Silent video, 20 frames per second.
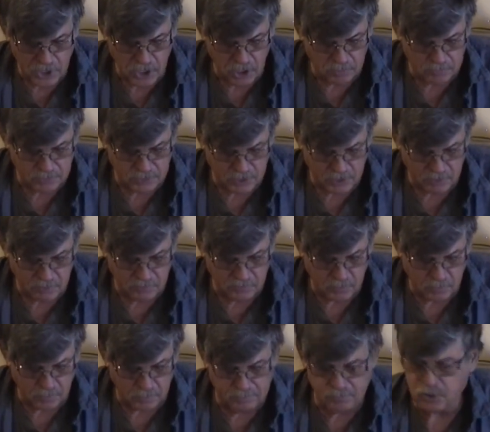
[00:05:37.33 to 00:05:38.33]
But they
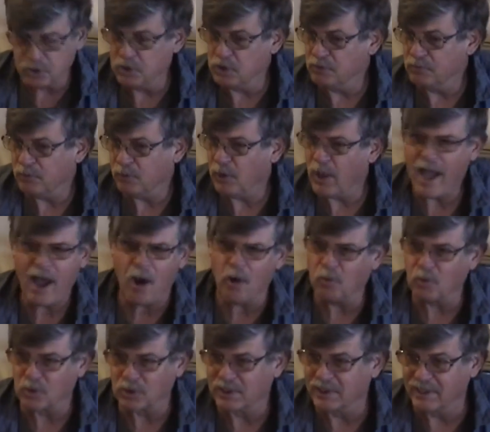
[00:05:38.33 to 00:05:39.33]
were beautiful
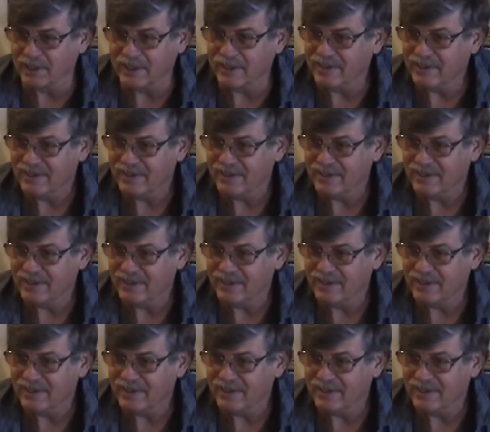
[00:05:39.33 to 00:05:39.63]
outwardly,